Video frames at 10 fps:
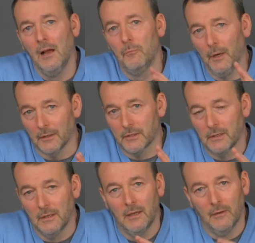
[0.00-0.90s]
But
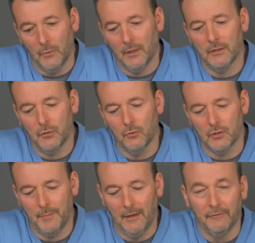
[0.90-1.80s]
when I talked
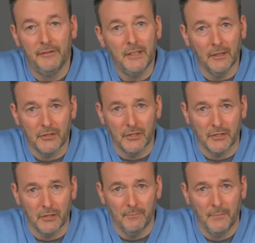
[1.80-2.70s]
about video
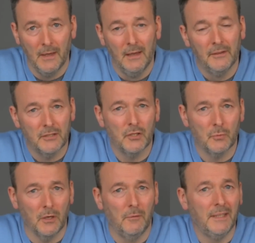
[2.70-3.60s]
system, this is
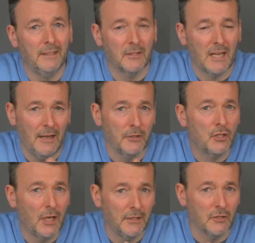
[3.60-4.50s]
what I mean as how it
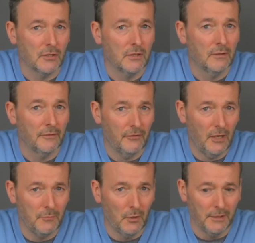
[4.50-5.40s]
changes the
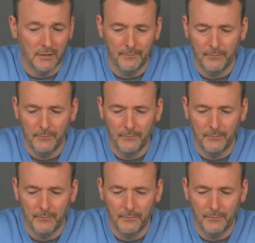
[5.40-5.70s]
frame rate.